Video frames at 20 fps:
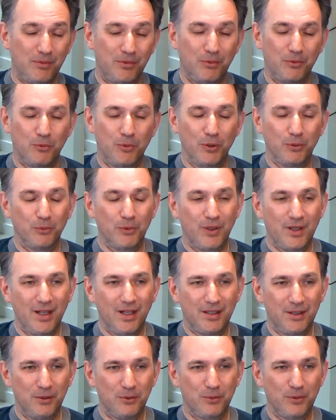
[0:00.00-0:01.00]
when we
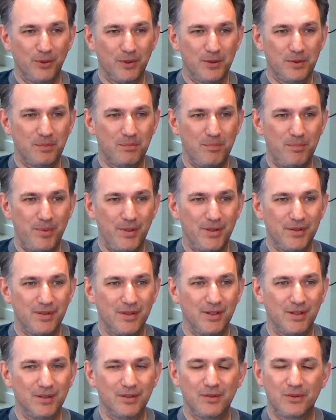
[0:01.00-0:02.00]
got into this
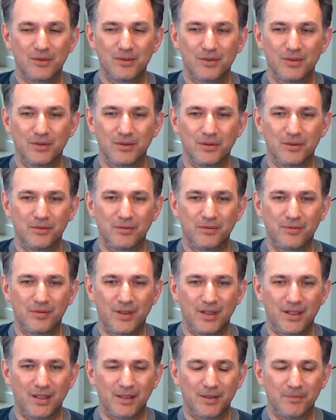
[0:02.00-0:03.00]
business of,
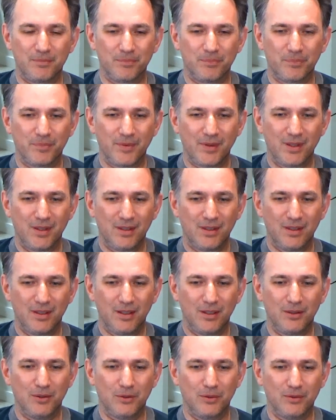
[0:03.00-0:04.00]

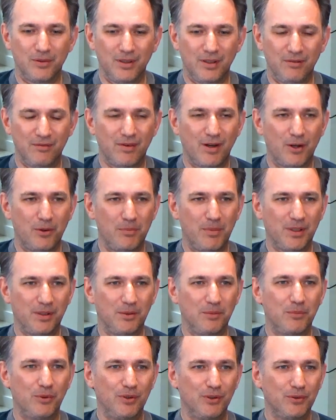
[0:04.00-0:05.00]

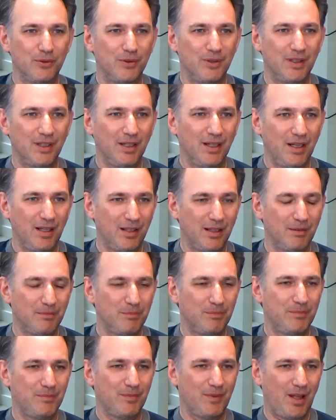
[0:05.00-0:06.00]
environmental monitoring, and
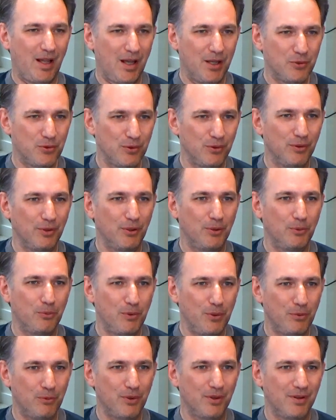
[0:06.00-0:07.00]
as you know,
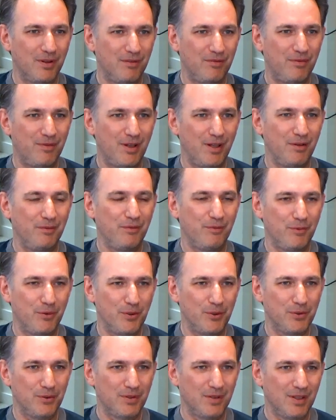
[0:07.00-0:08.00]
we were the very
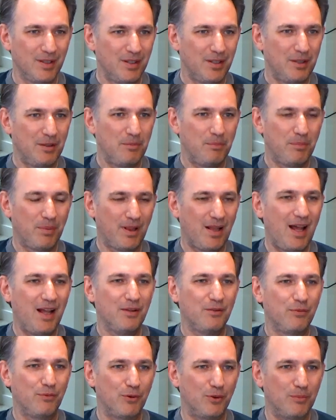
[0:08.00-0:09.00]
first
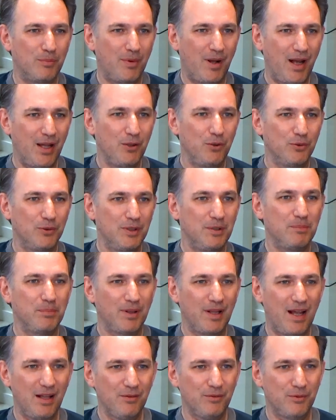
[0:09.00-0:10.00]
IoT
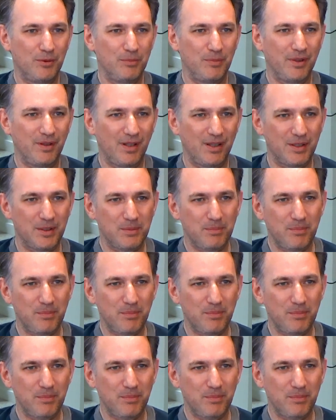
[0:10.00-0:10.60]
platform in that